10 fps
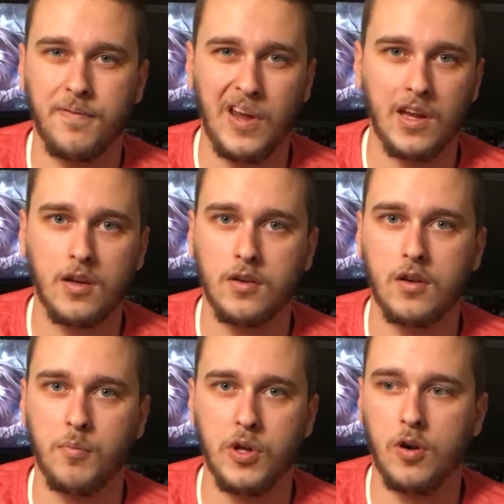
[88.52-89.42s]
fake
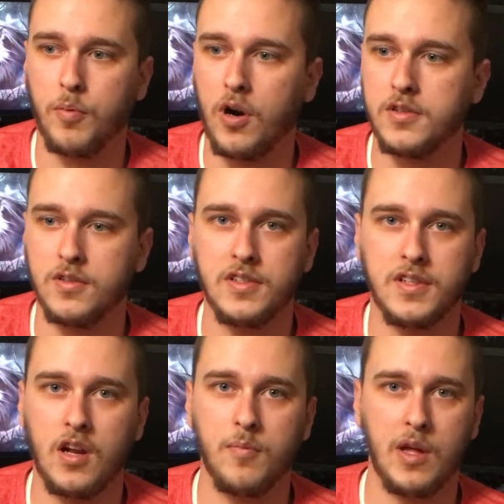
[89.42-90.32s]
computer parts
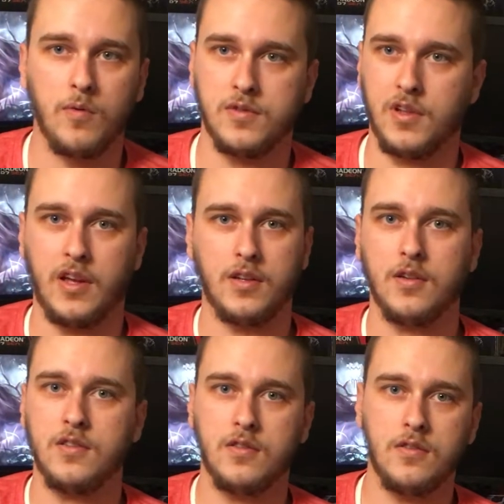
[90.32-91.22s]
list at him that was like
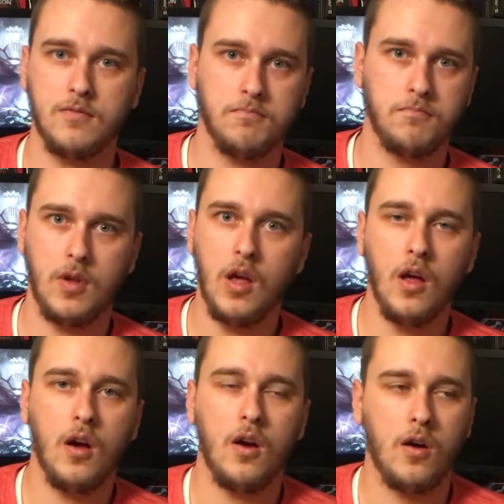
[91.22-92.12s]

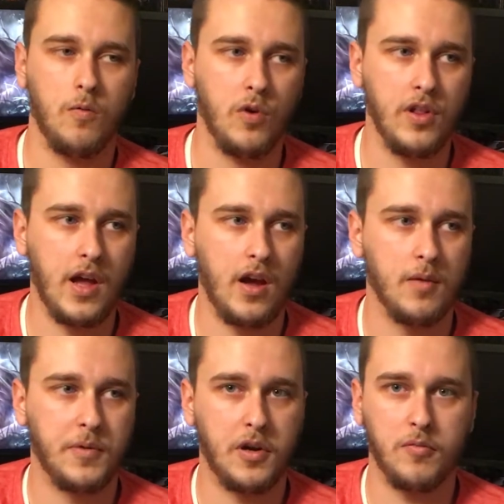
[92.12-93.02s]
really high
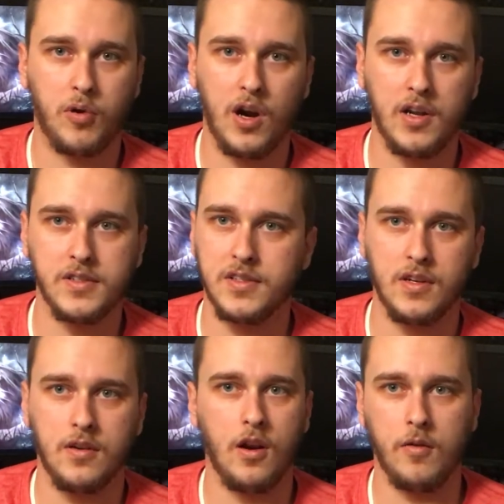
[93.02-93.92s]
up there in price,
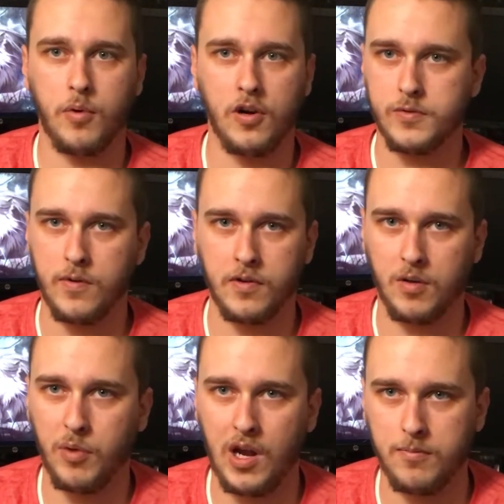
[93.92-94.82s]
and none of the parts are even
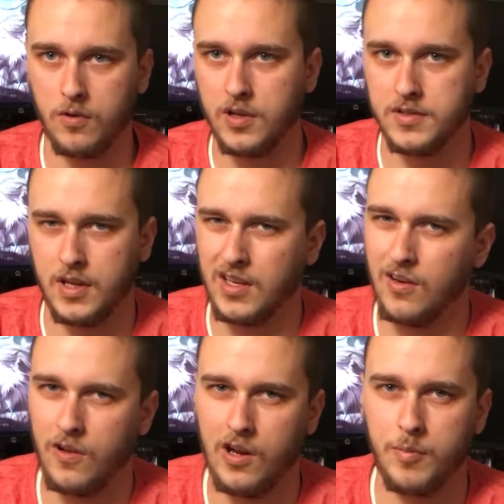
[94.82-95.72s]
compatible because I get
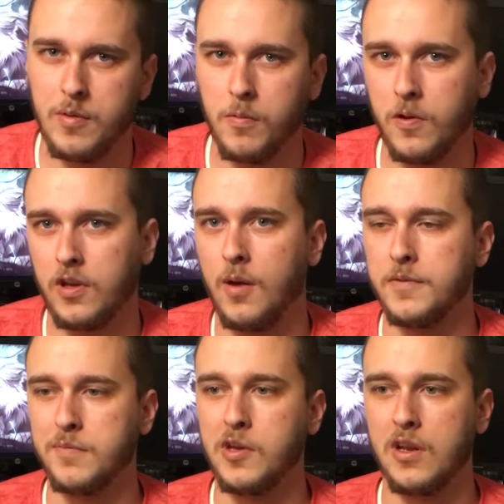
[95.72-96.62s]
a lot of people that come
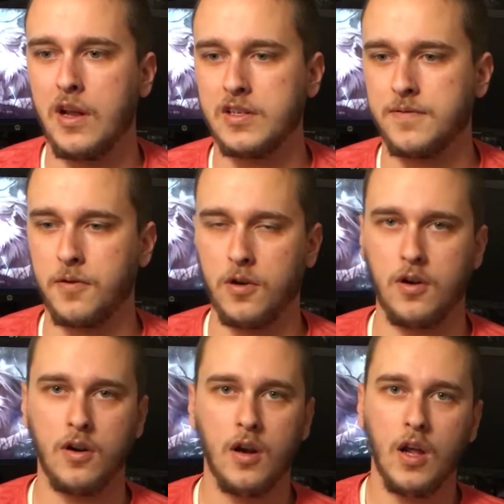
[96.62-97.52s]
to me and ask
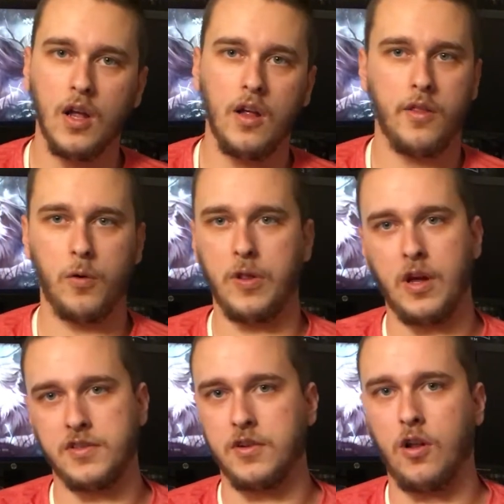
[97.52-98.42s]
for
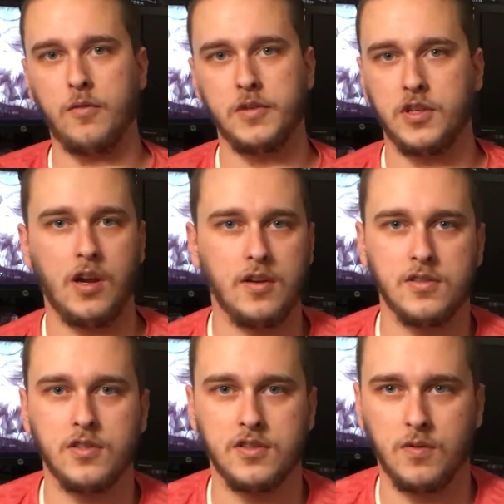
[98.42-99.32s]
$3,000
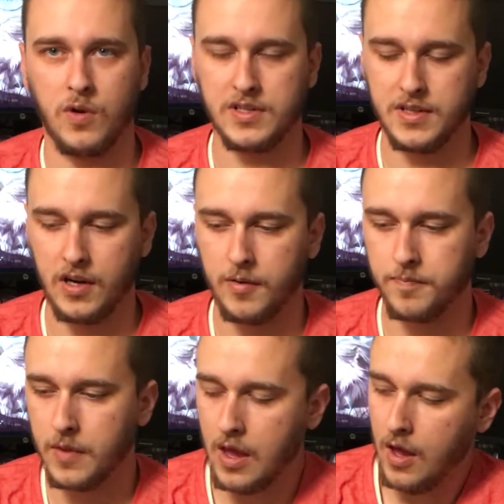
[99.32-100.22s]
machines just to waste time.
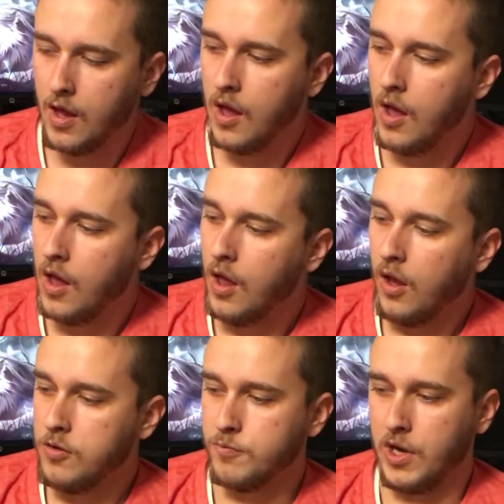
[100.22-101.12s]

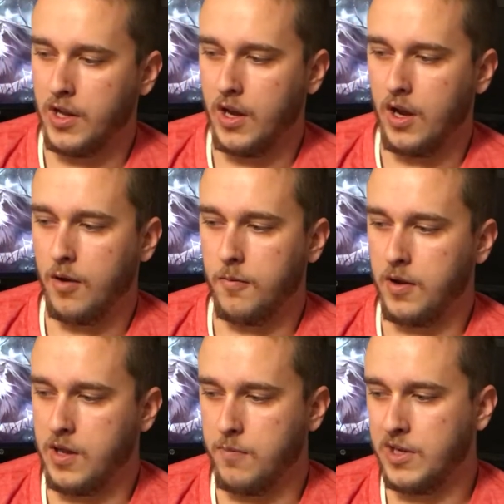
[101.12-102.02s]
But uh,
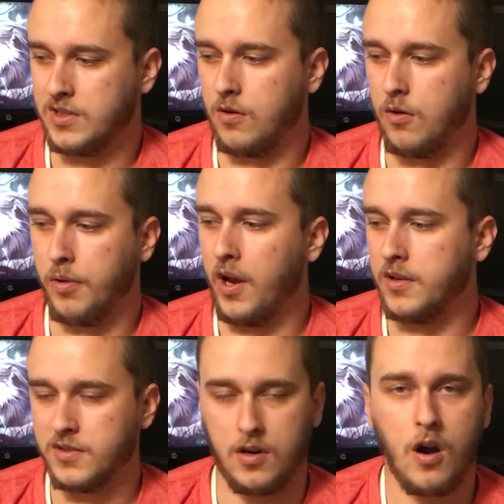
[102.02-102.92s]
he basically replied,
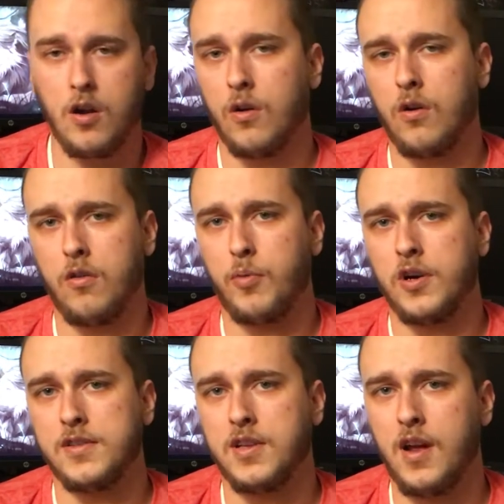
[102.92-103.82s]
and he's like, all right, I'll order the
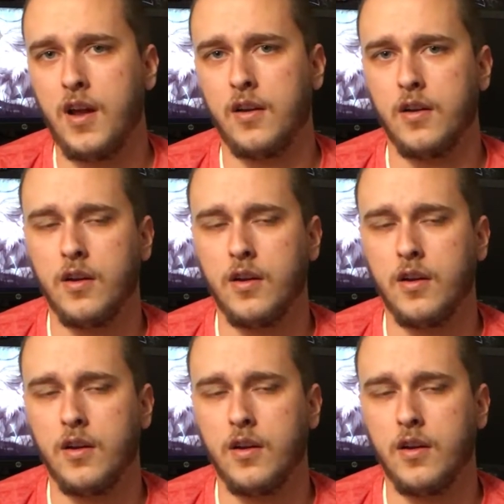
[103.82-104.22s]
parts tonight.